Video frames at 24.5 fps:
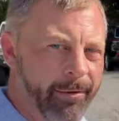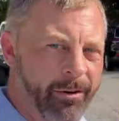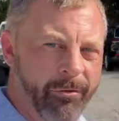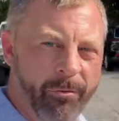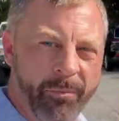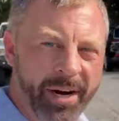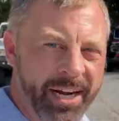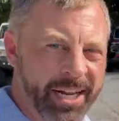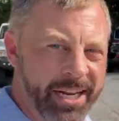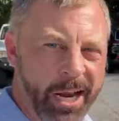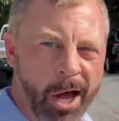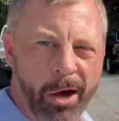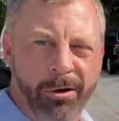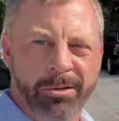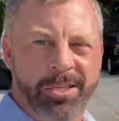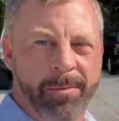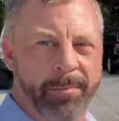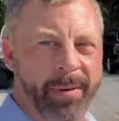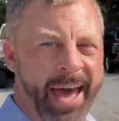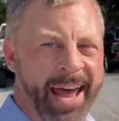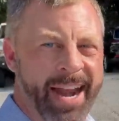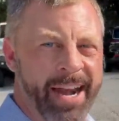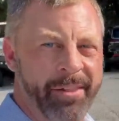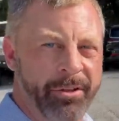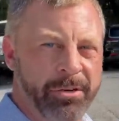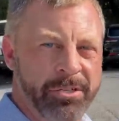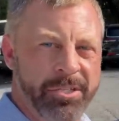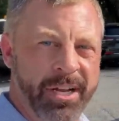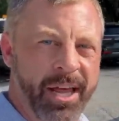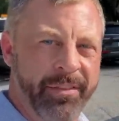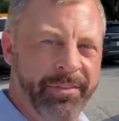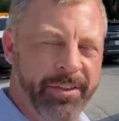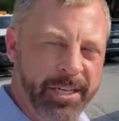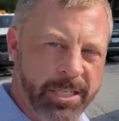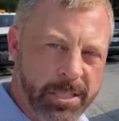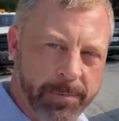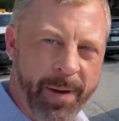Everybody knows about it. There's
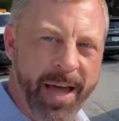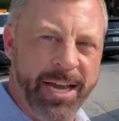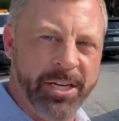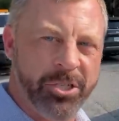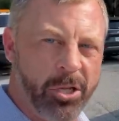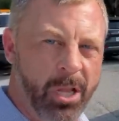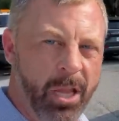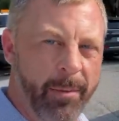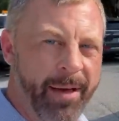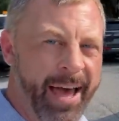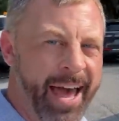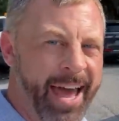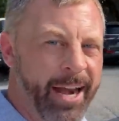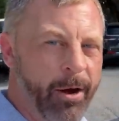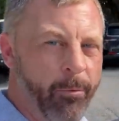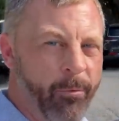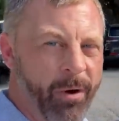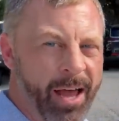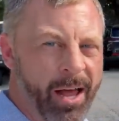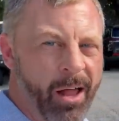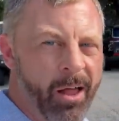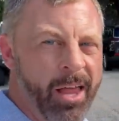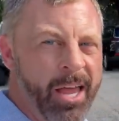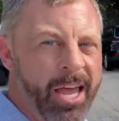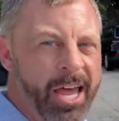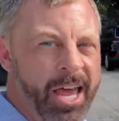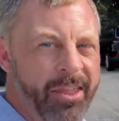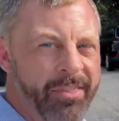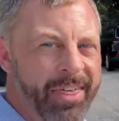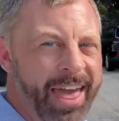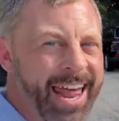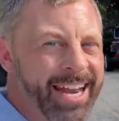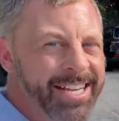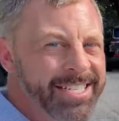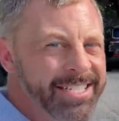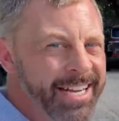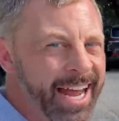nothing special about it. Well,
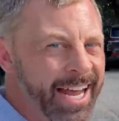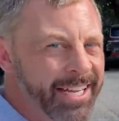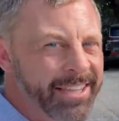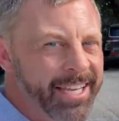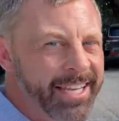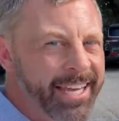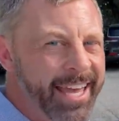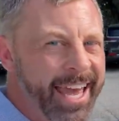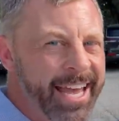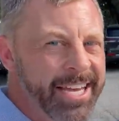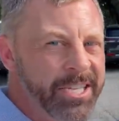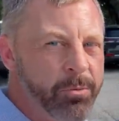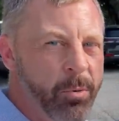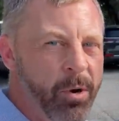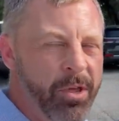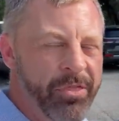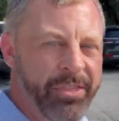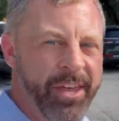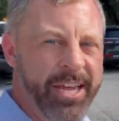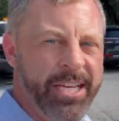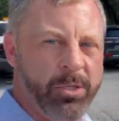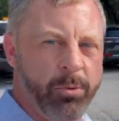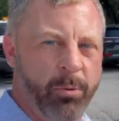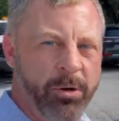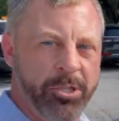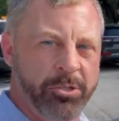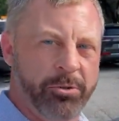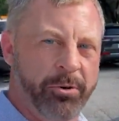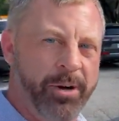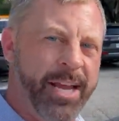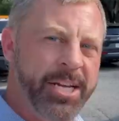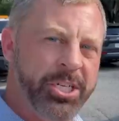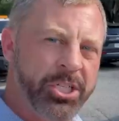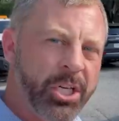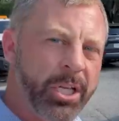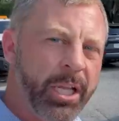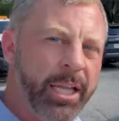that is not the case with this one.
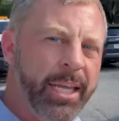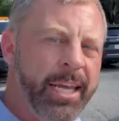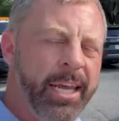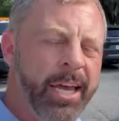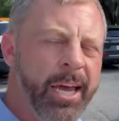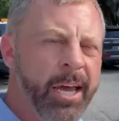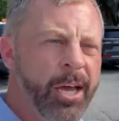Traditionally,